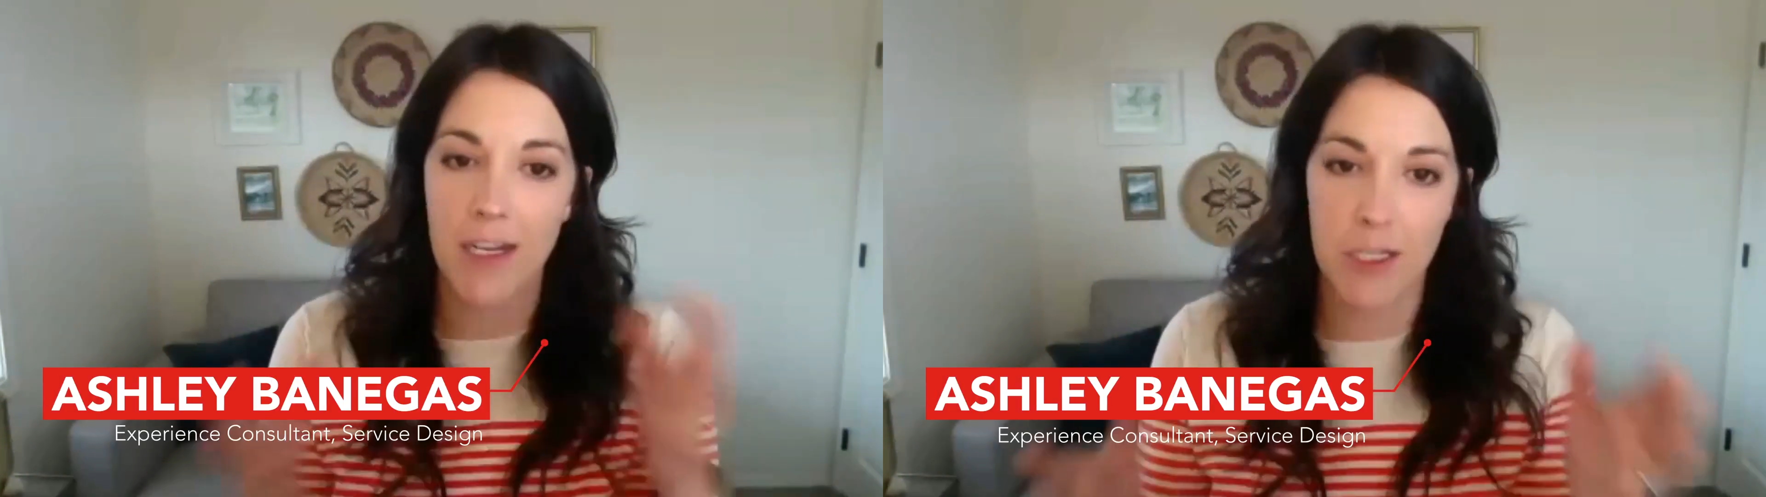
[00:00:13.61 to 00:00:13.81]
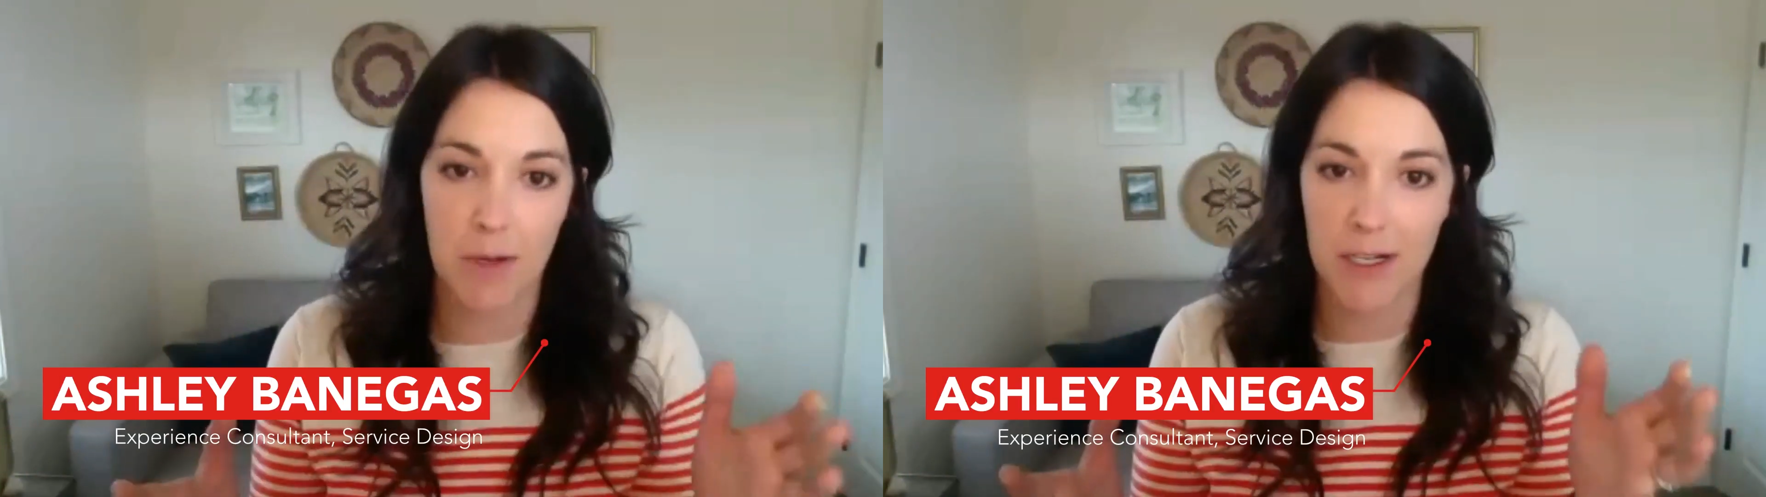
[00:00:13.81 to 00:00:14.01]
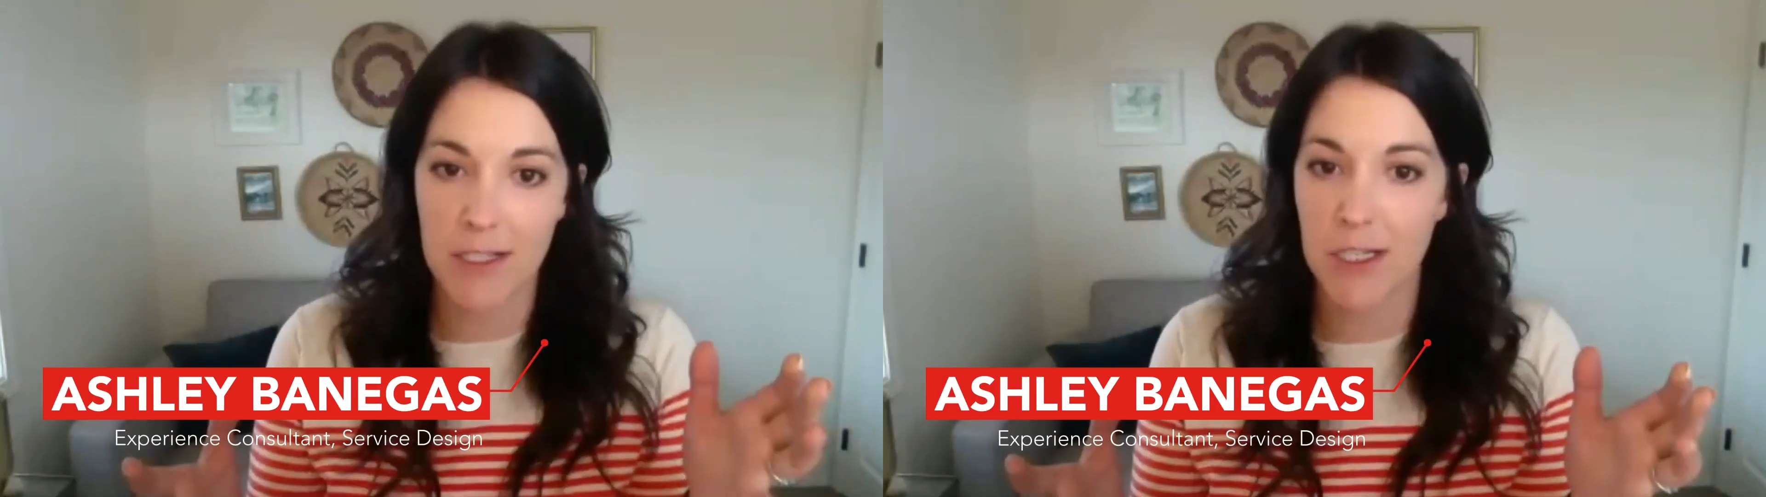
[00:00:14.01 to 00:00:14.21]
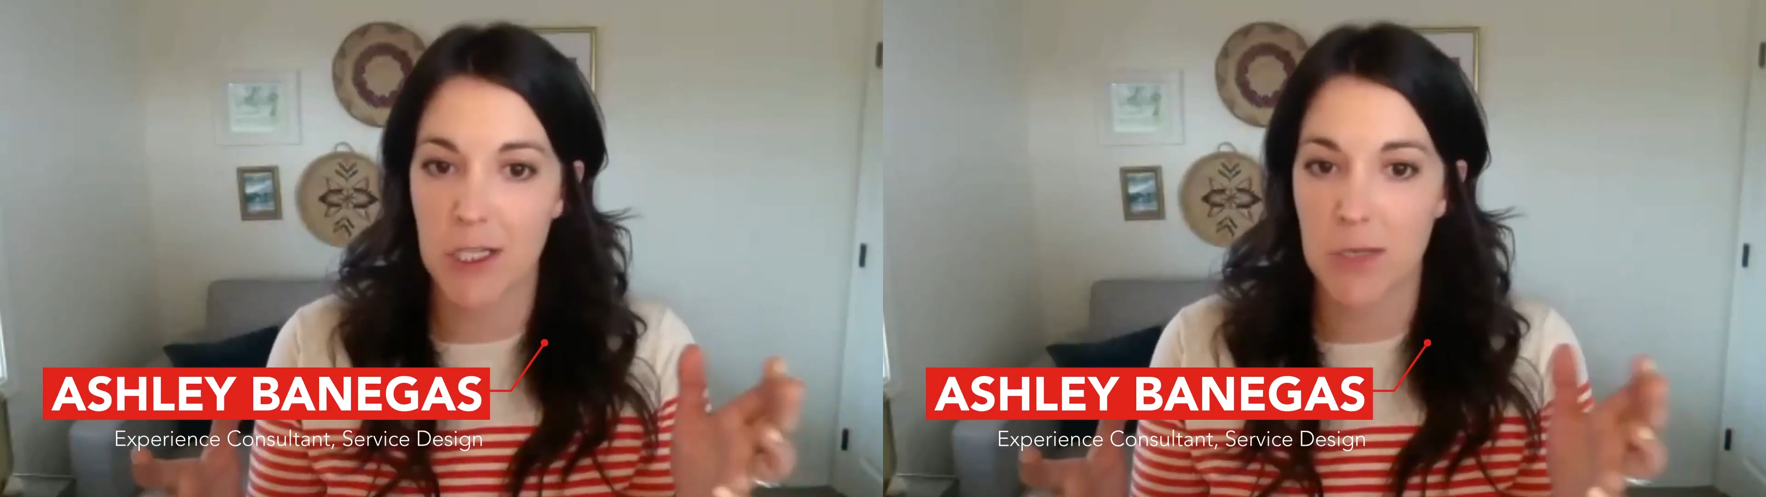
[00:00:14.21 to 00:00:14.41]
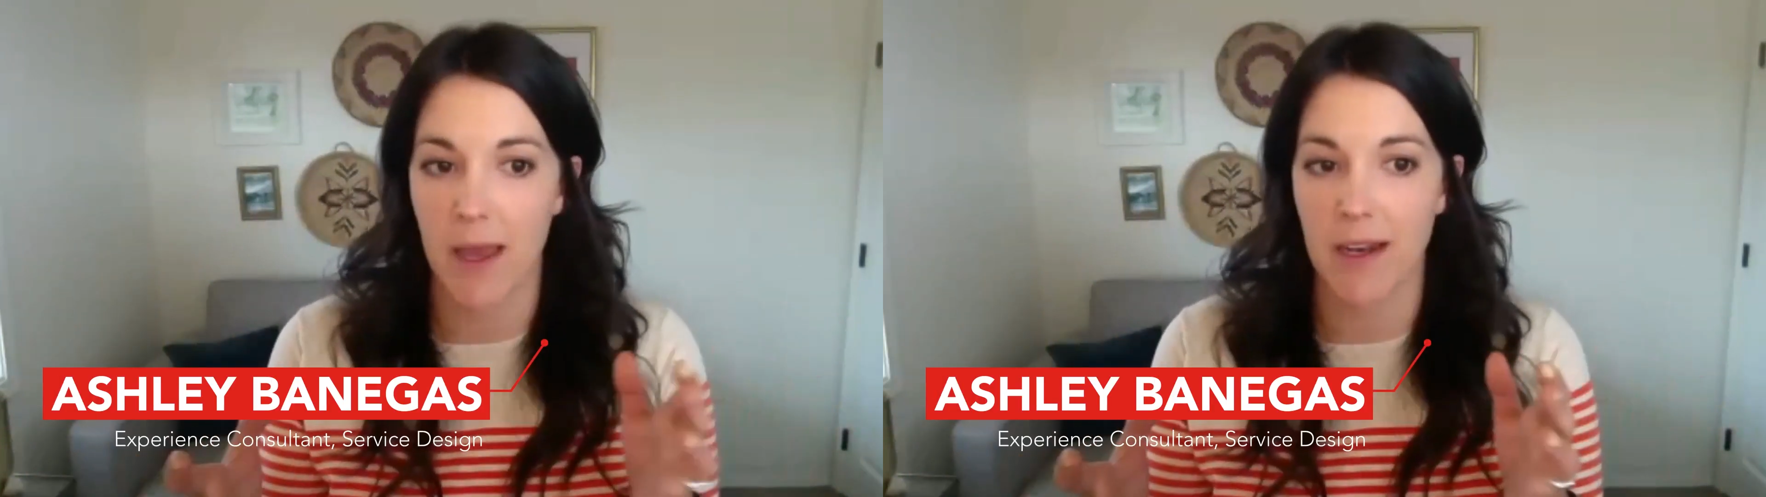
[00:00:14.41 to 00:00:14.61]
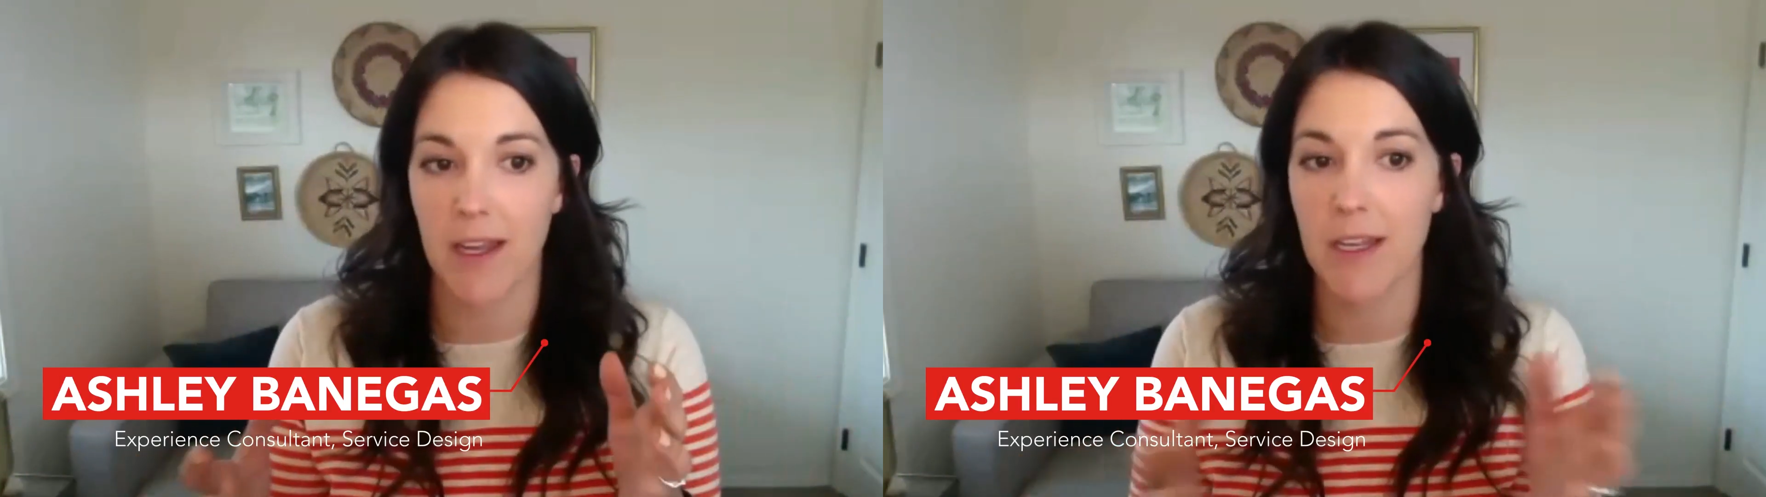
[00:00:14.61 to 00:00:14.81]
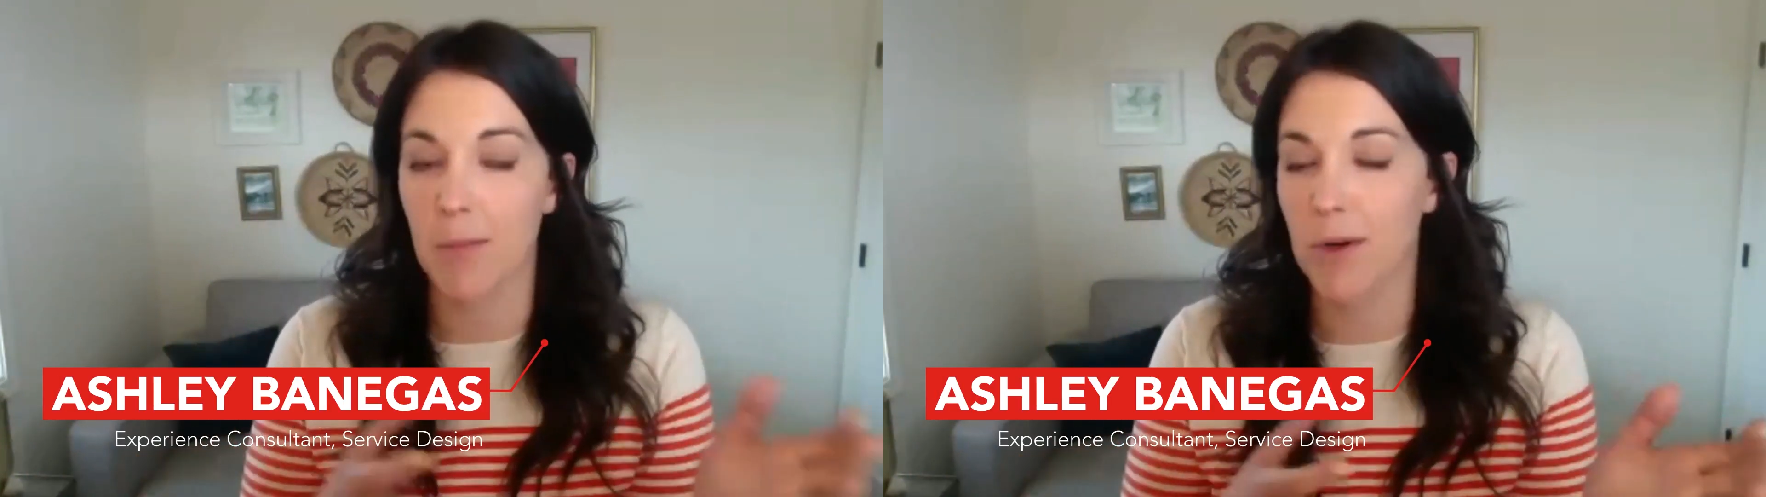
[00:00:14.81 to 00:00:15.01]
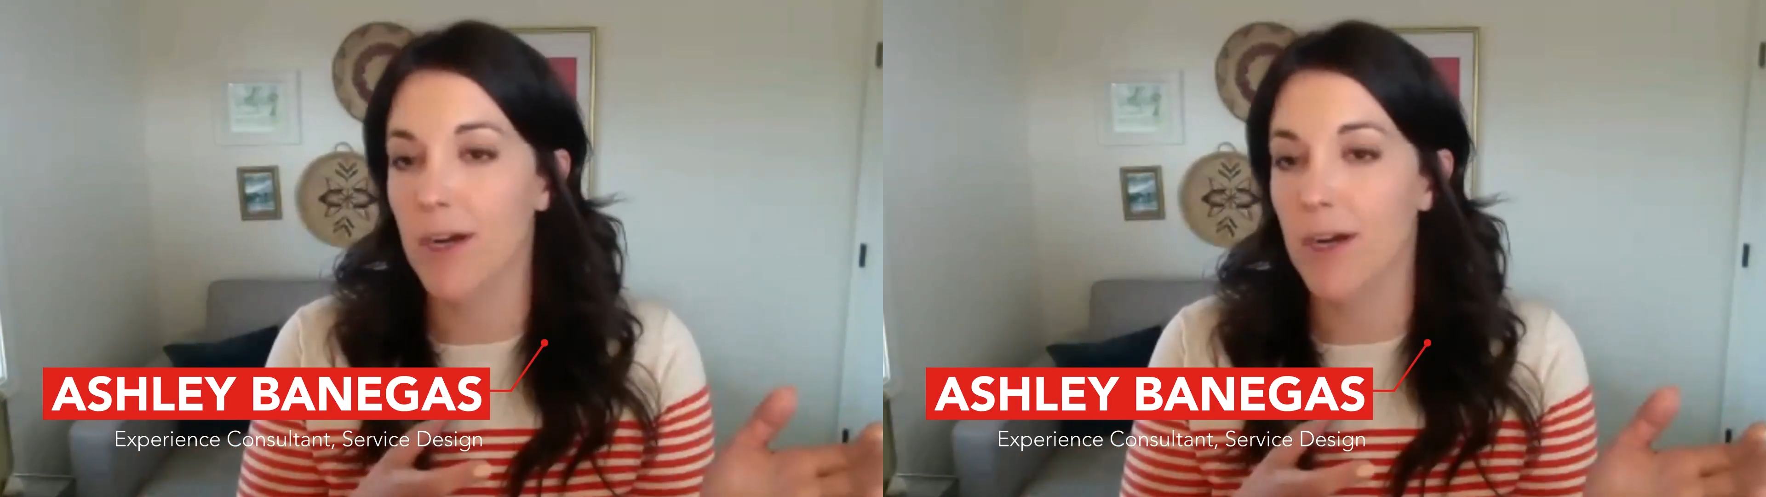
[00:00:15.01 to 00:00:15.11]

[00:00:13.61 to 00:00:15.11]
experience could span a number